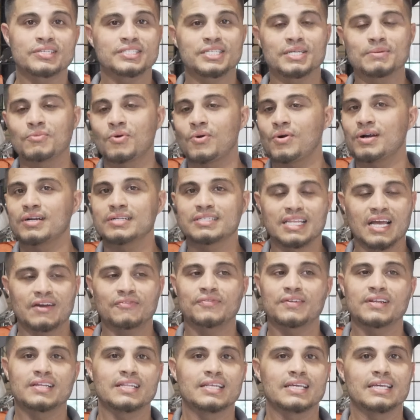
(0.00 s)
or see more,
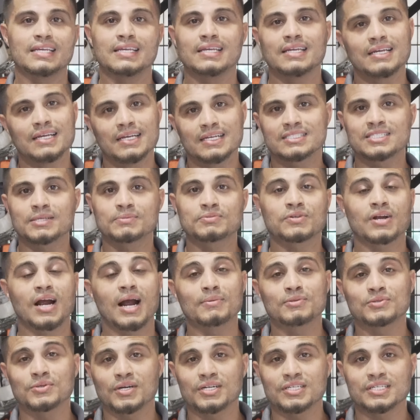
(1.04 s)
definitely
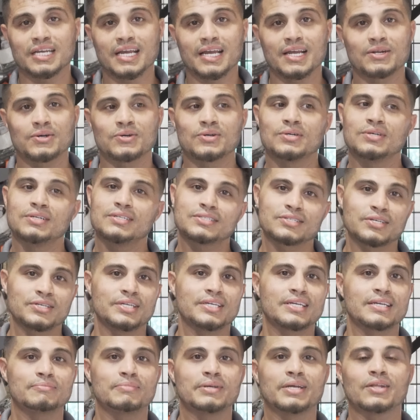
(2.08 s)
subscribe to our channel so
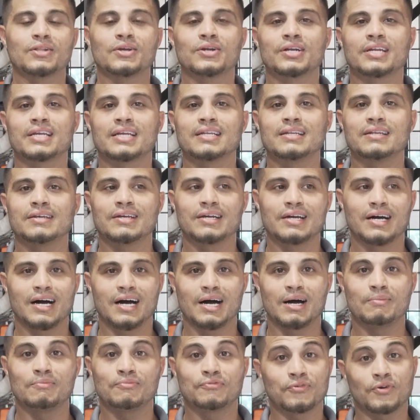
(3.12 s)
you can be alerted
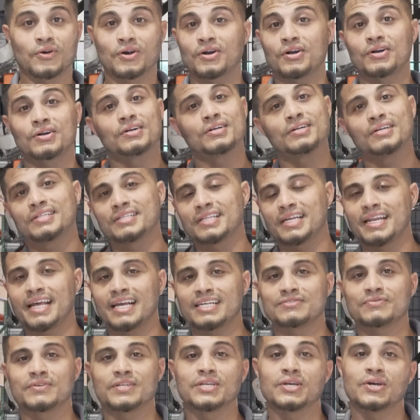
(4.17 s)
um, for the
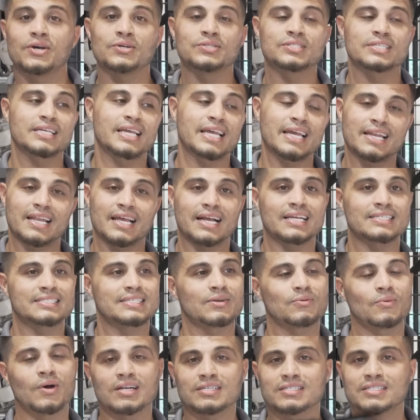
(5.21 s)
next videos. Again, like I
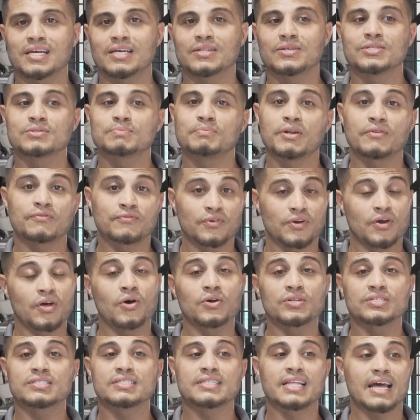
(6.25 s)
said, watch the others, but for
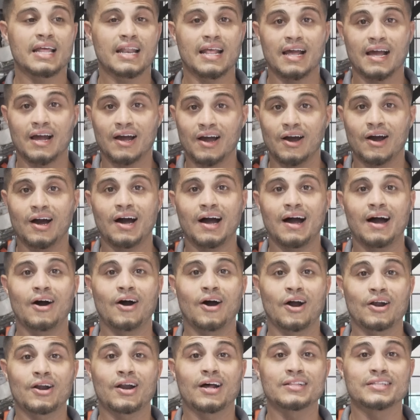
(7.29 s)
those that
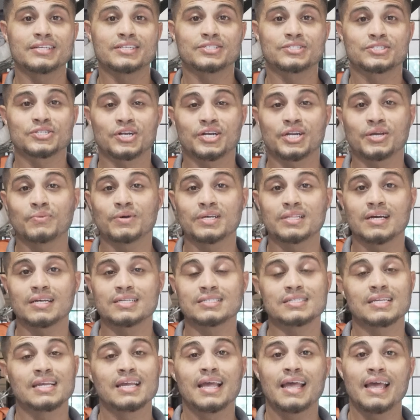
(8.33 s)
are on this journey with
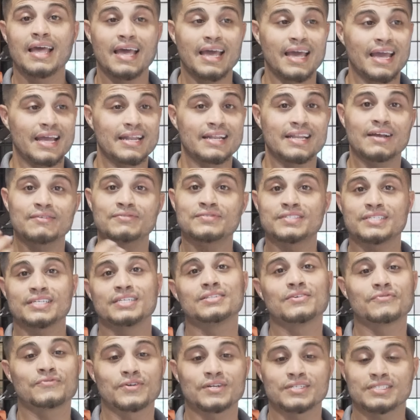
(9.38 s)
us and have
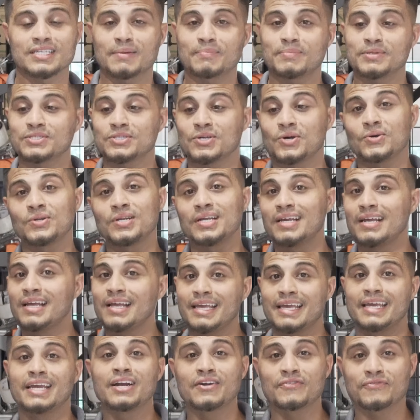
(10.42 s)
seen the first episode,
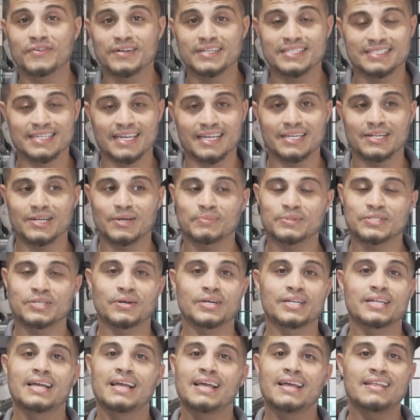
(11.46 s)
here for the second
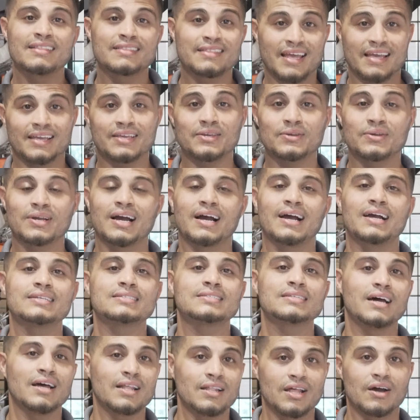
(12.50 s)
episode, thank you
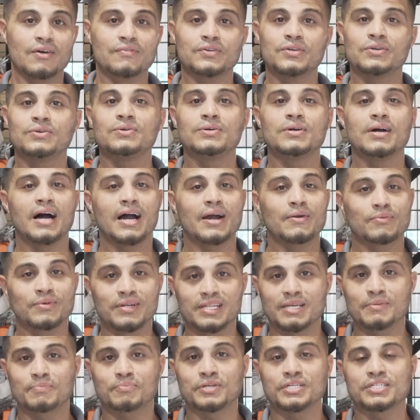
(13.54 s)
guys. I love you. I
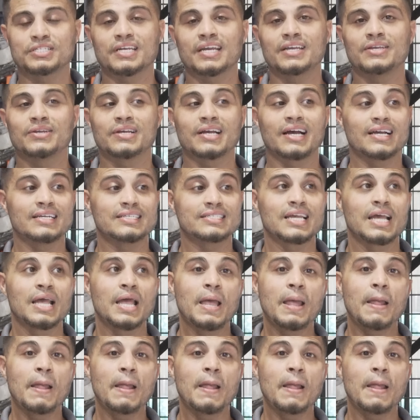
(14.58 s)
really appreciate you guys